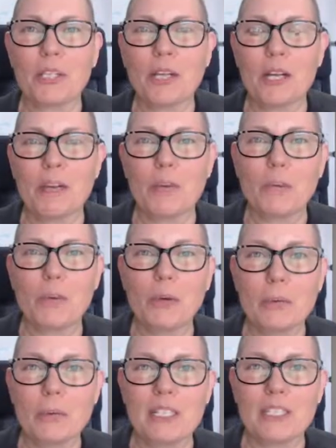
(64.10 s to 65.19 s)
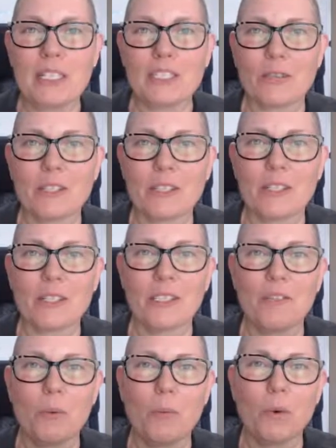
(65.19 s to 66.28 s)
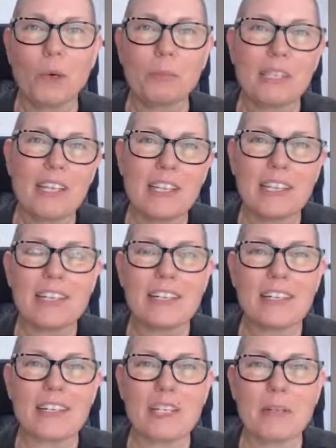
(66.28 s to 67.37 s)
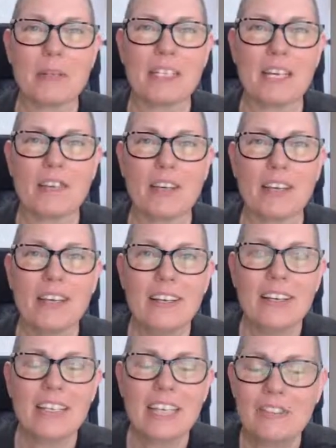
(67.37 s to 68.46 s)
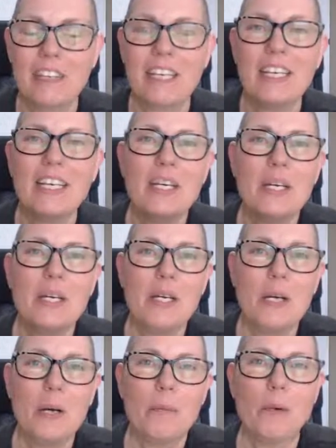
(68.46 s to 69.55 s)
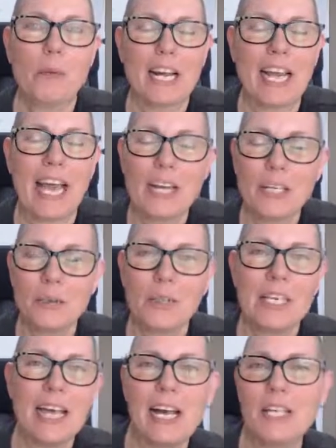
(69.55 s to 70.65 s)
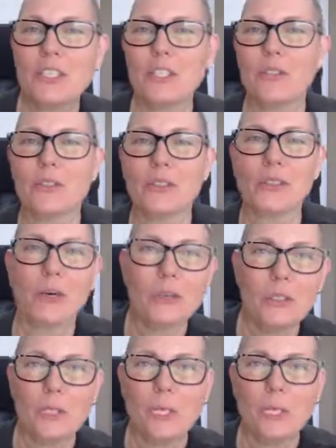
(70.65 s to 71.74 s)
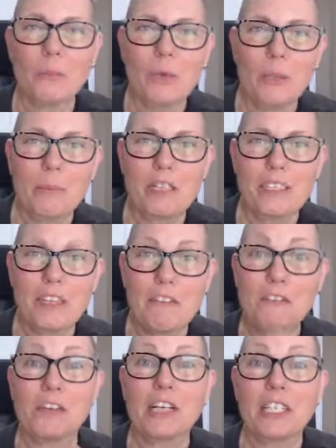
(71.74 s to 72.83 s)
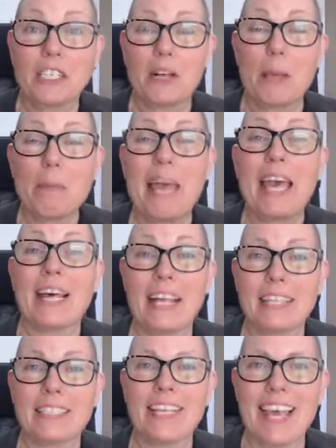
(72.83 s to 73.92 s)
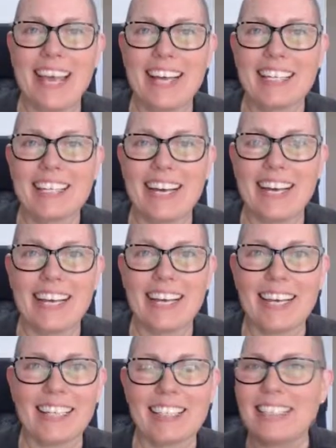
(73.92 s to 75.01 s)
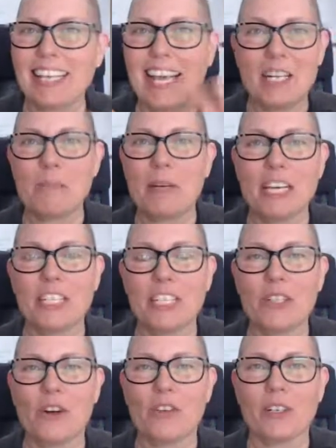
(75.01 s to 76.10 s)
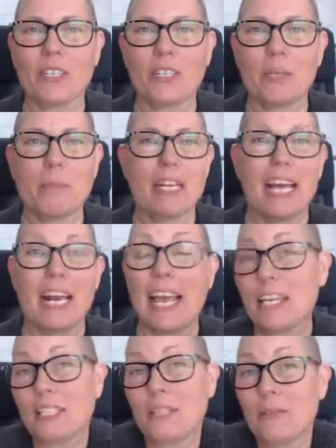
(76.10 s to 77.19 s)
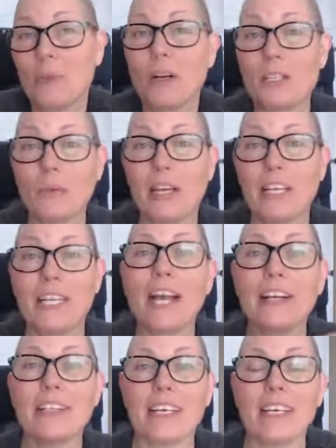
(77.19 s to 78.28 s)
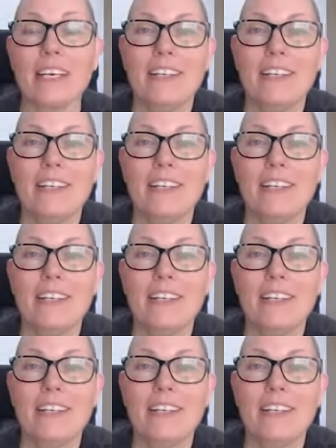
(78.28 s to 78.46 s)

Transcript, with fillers: a lot of appointments as a result of a warm lead list I had been giving, given. But when I actually had to go to the appointments, I freaked out, I panicked, and I just handed my agenda over to somebody, and I actually walked away entirely